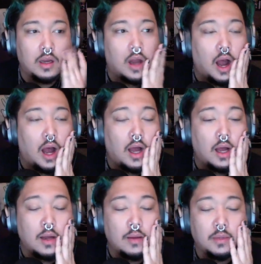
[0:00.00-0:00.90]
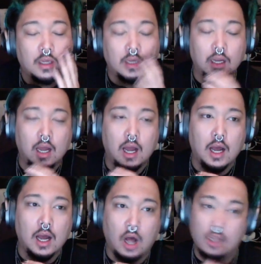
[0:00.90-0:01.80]

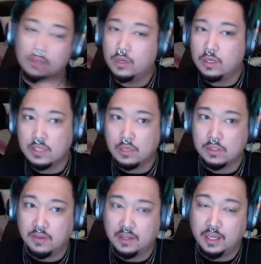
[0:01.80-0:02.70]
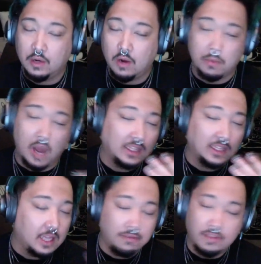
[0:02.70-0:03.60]
All of what you said was fucking incredible. I
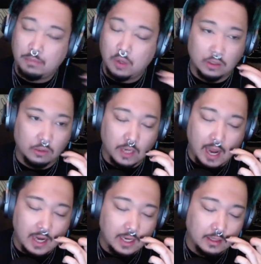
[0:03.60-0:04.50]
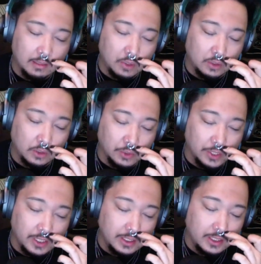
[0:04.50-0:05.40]
love the
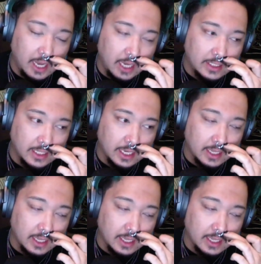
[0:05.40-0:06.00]
Polaroid idea.